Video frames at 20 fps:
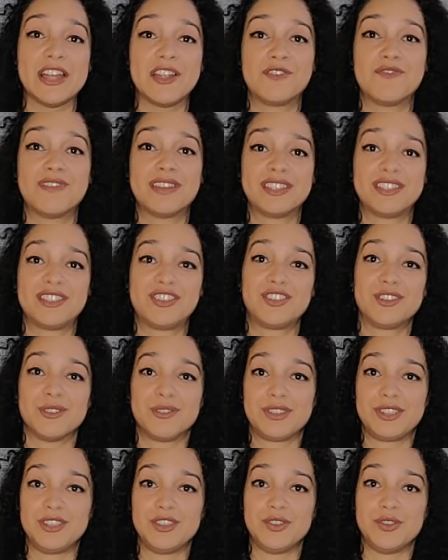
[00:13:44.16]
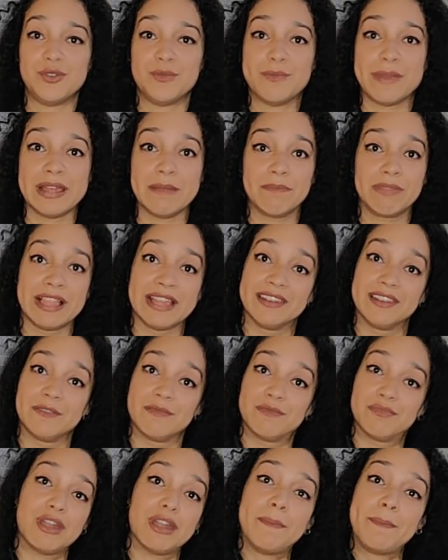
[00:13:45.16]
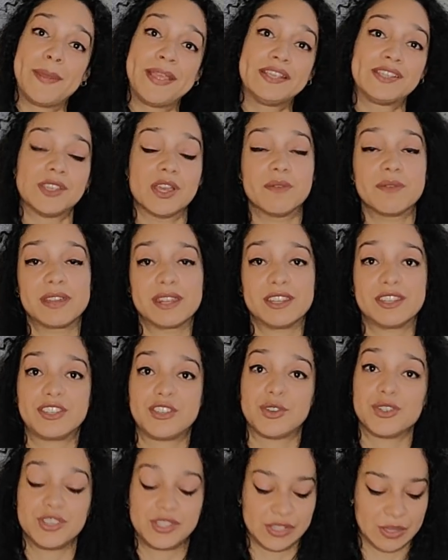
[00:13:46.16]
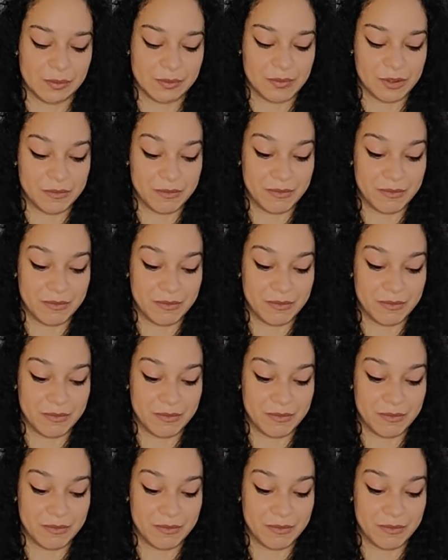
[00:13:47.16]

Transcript: I already showed you my Platinum Preppy, so I'm going to show you some